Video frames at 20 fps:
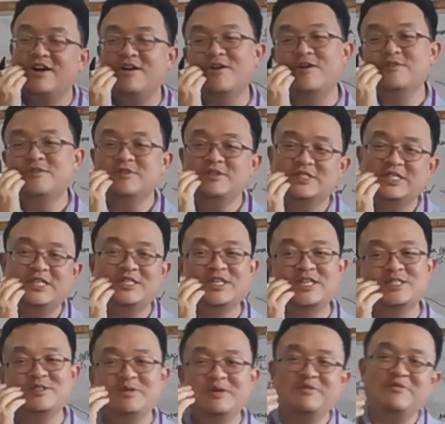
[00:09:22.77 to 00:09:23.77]
oral is
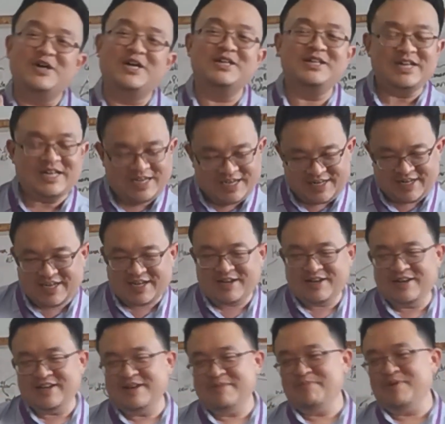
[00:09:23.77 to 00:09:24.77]
HSV1, and
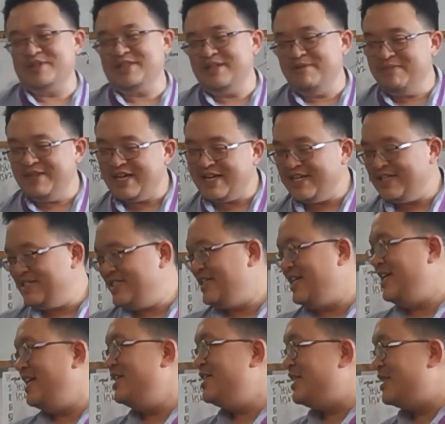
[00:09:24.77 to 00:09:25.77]
then the bottom there is
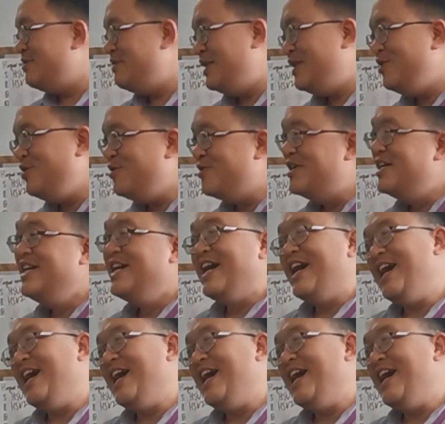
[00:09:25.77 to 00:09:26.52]
HSV2.